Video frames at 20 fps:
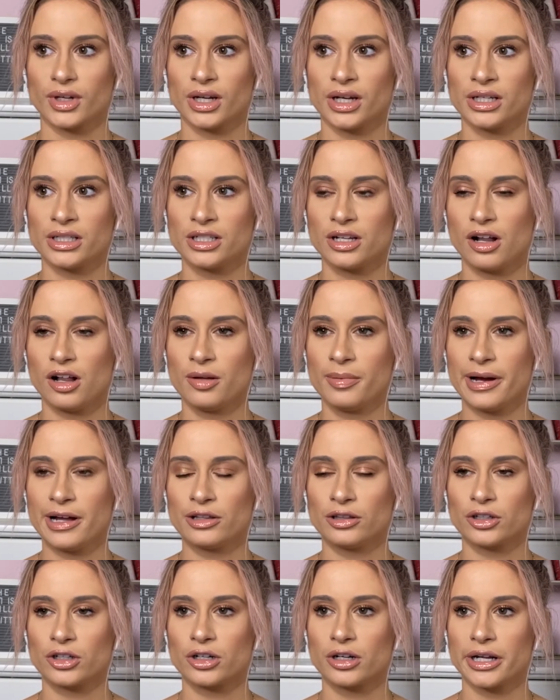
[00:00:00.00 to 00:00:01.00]
It's all
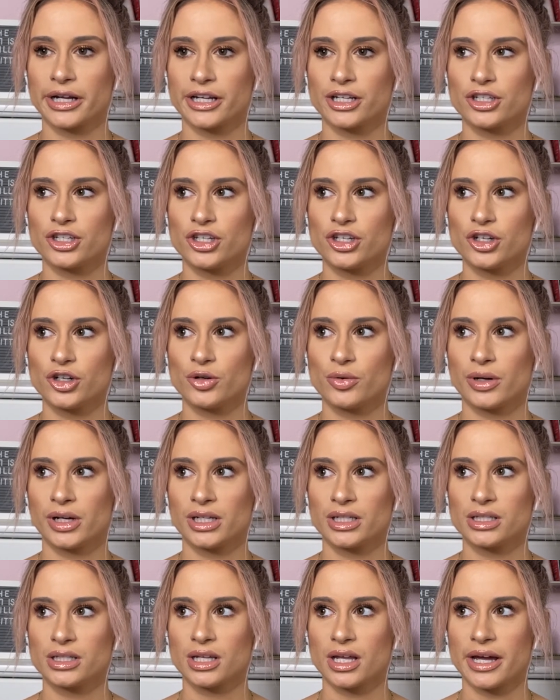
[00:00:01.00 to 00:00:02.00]
about learning too. And
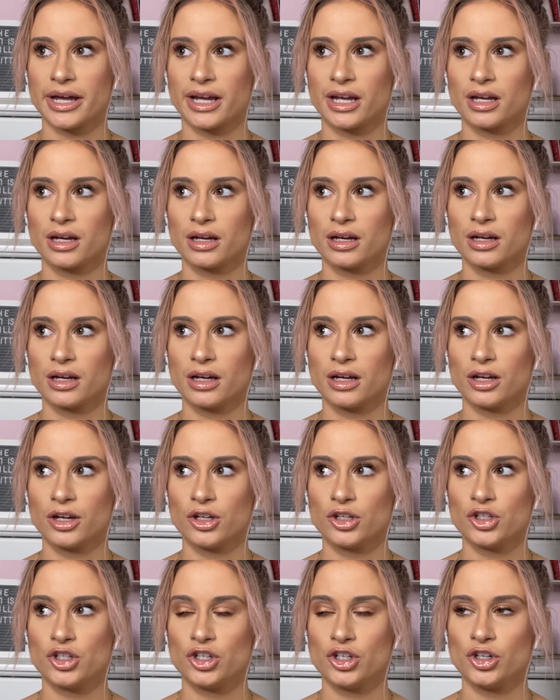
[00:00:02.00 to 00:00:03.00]
it's like,
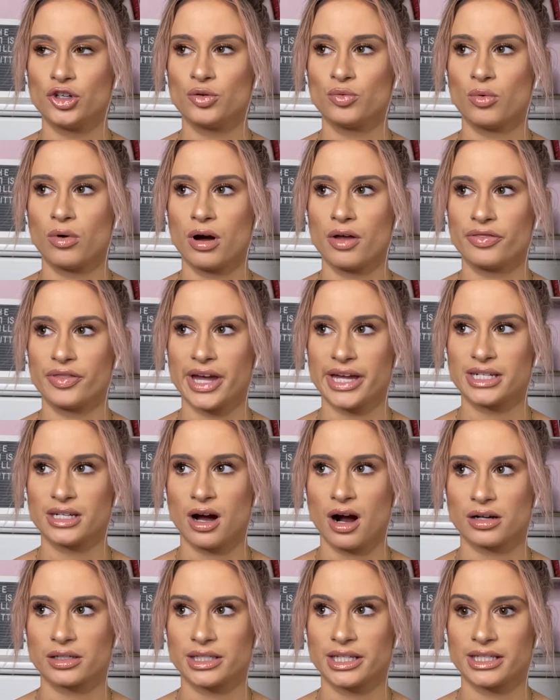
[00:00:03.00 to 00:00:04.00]
do you want that
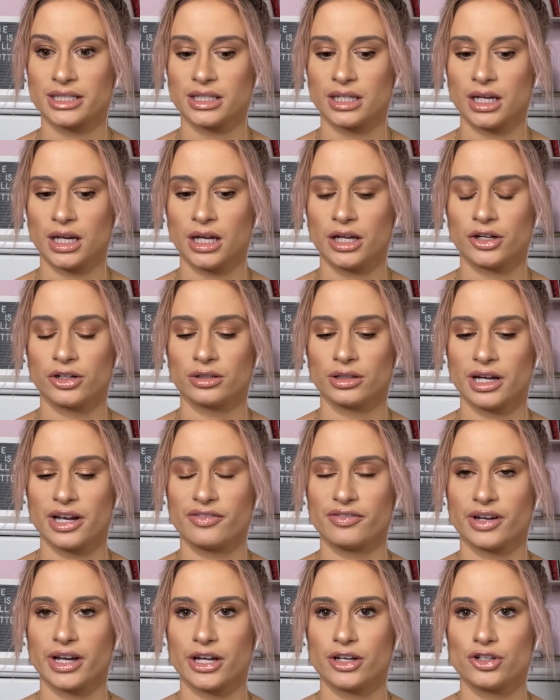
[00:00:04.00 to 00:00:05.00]
toxicity in your
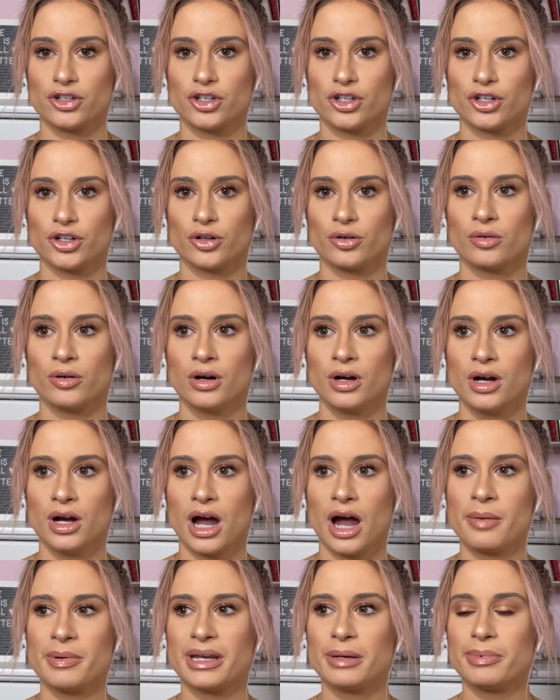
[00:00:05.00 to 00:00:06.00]
life again too?
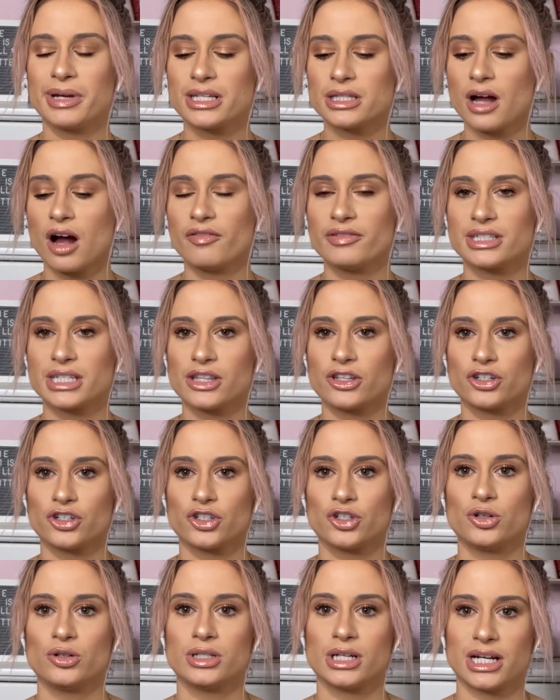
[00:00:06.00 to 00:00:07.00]
I mean, because obviously there's
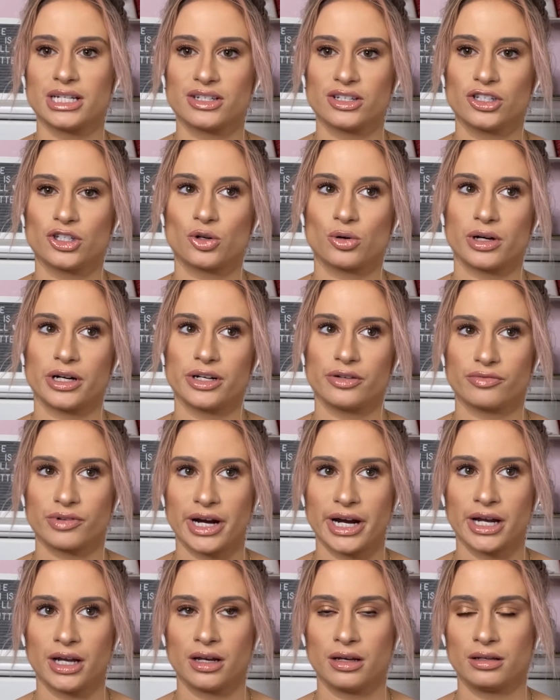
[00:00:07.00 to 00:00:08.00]
two sides of the story,
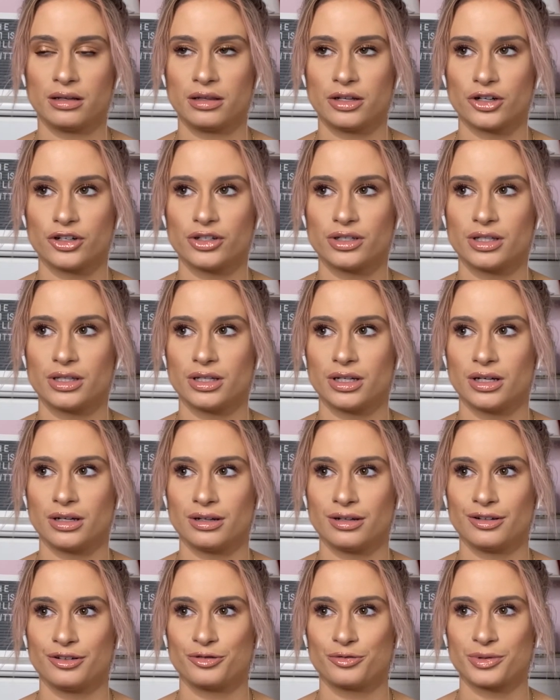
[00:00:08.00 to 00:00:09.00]
right? There's
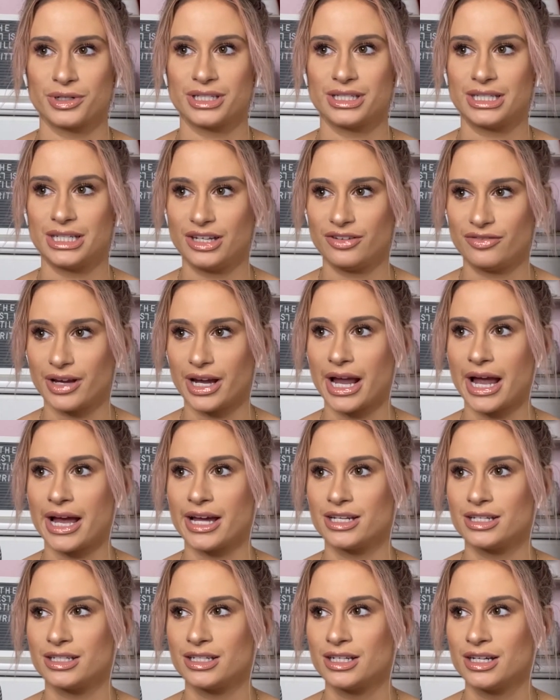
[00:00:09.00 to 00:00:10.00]
the receiving
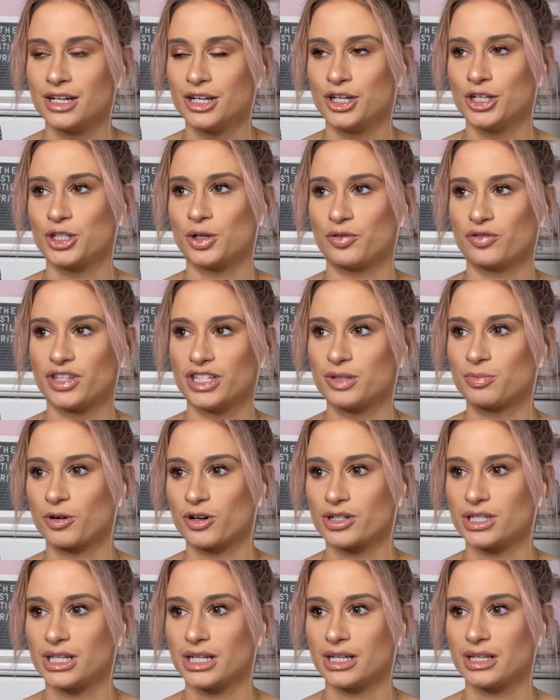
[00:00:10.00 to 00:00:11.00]
end. So if this
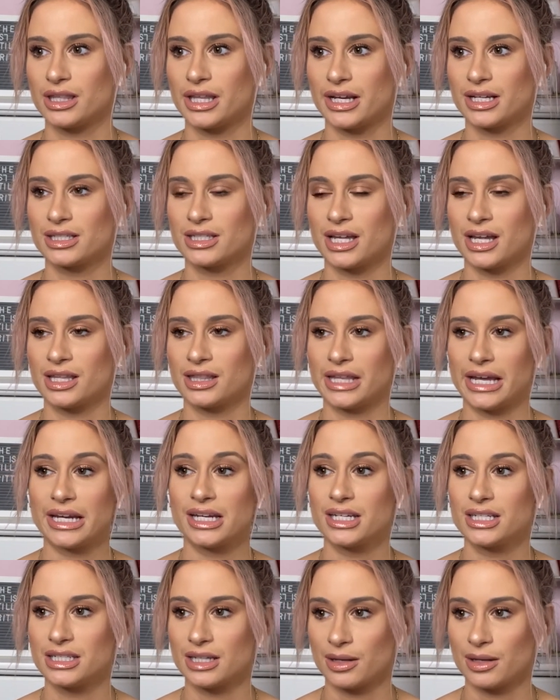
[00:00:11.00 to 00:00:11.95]
person thinks that you